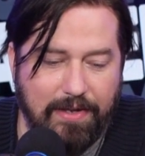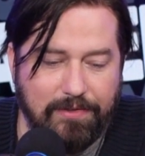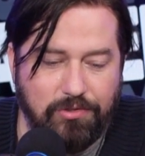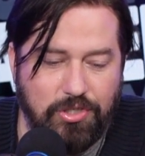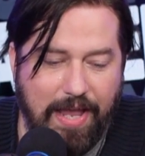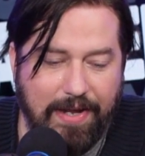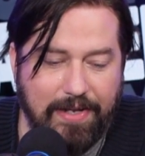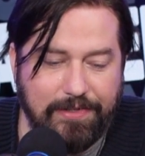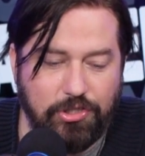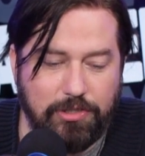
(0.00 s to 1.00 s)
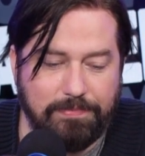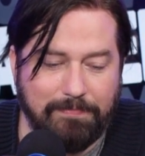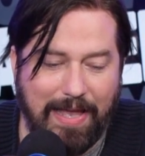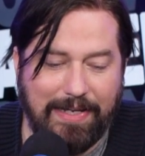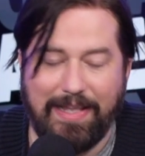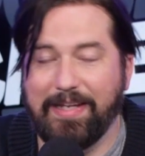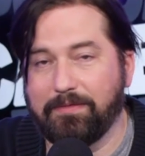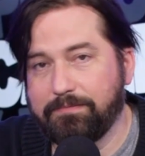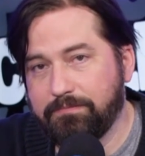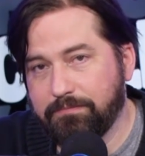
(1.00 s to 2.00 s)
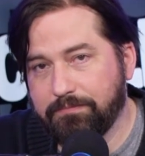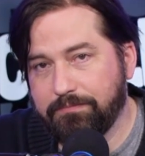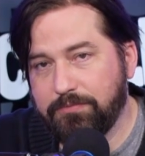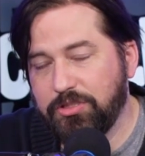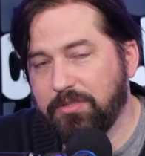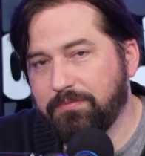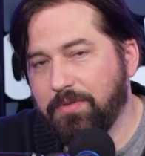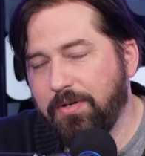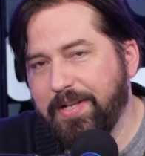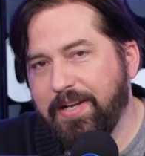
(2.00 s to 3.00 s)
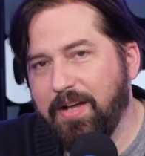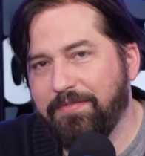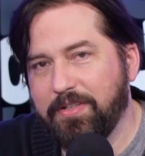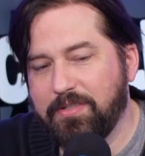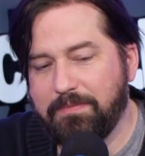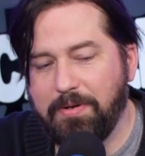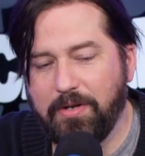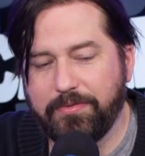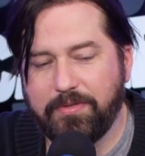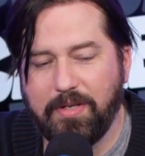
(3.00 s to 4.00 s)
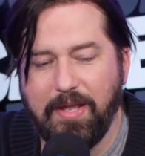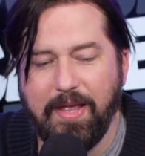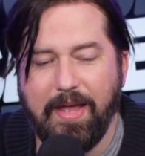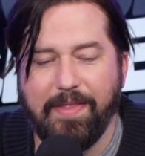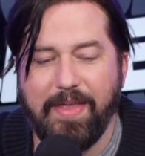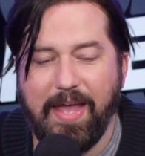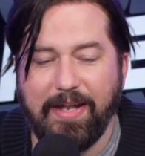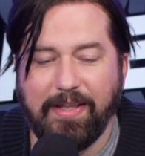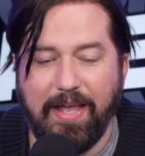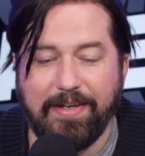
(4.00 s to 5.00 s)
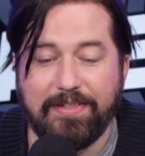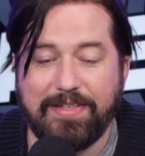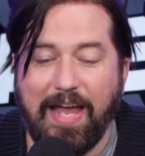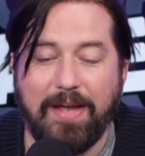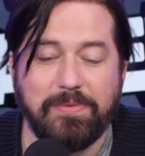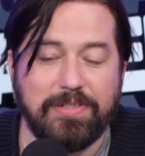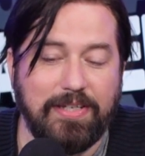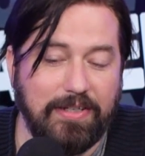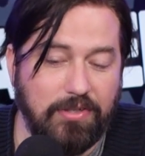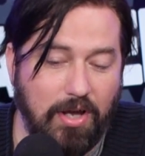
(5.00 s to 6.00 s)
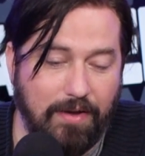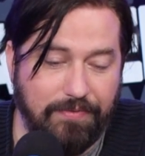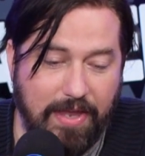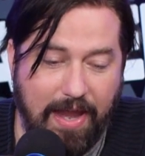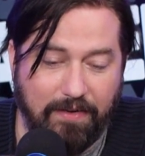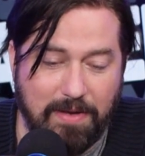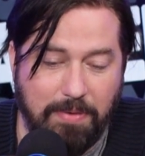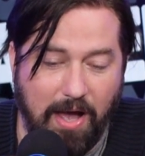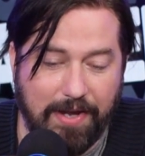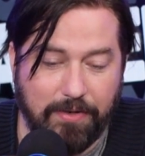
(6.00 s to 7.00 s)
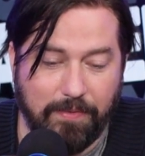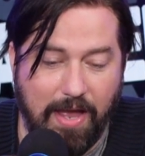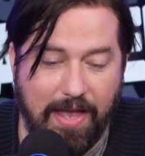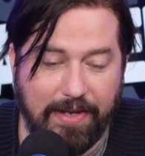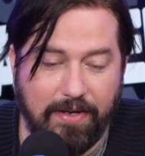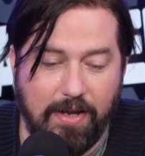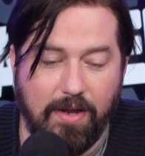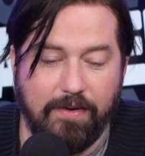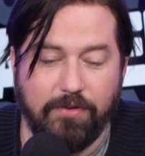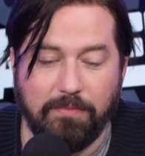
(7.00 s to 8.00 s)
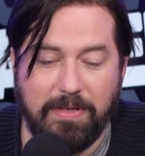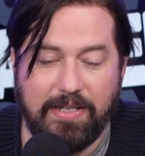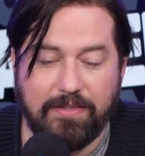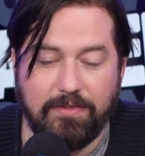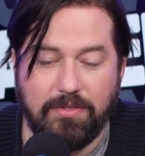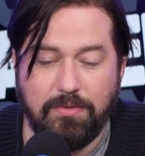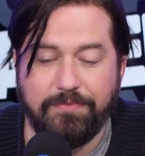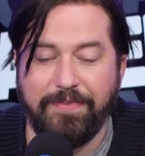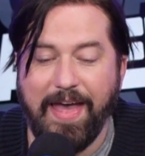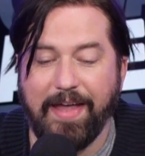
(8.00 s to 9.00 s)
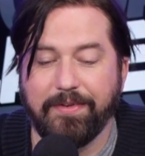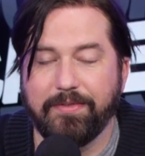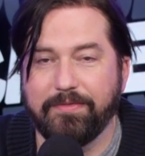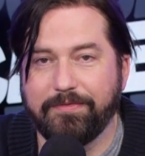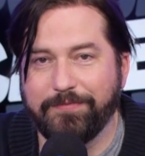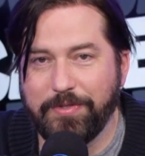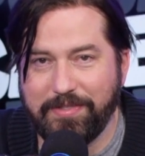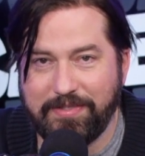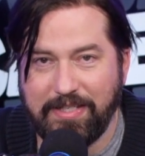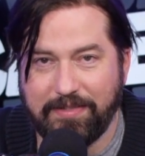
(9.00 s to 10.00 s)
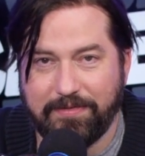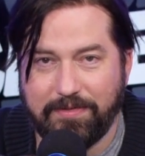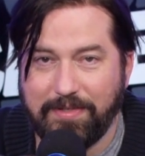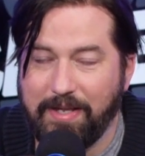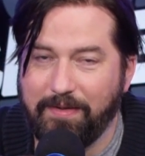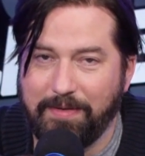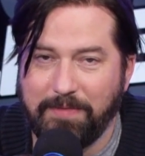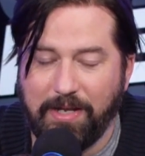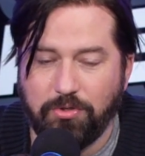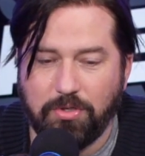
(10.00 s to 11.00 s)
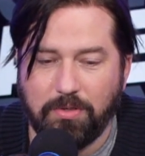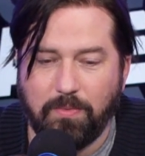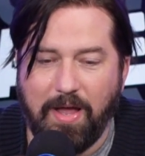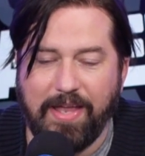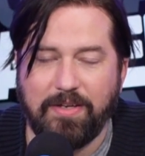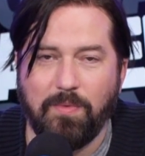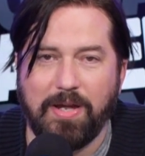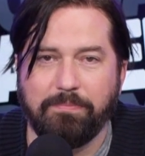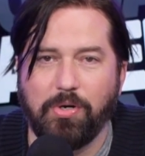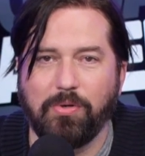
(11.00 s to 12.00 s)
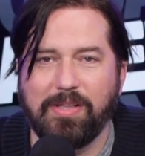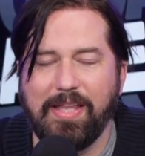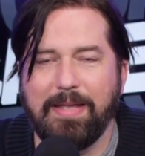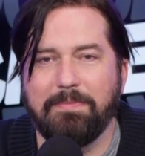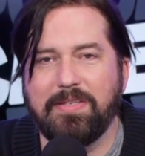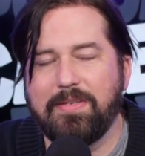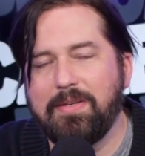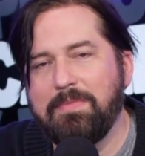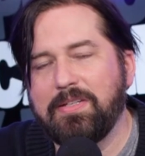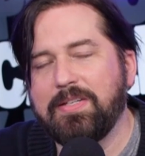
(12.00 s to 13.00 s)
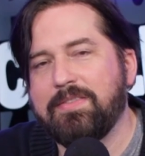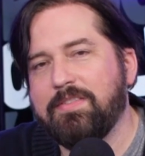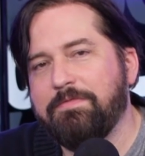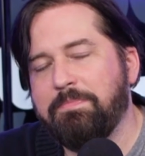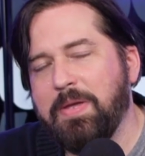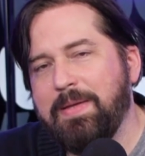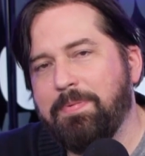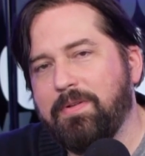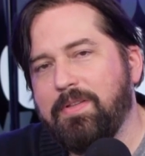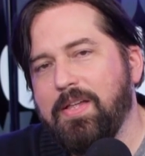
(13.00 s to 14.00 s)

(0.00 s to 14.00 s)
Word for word: Jana Schmeidling. She wrote at Huffington Post. The headline is, I was kicked off the Harry Potter ride for being too fat for the seats. Now, I'm not sure why you want to proclaim this to millions of people,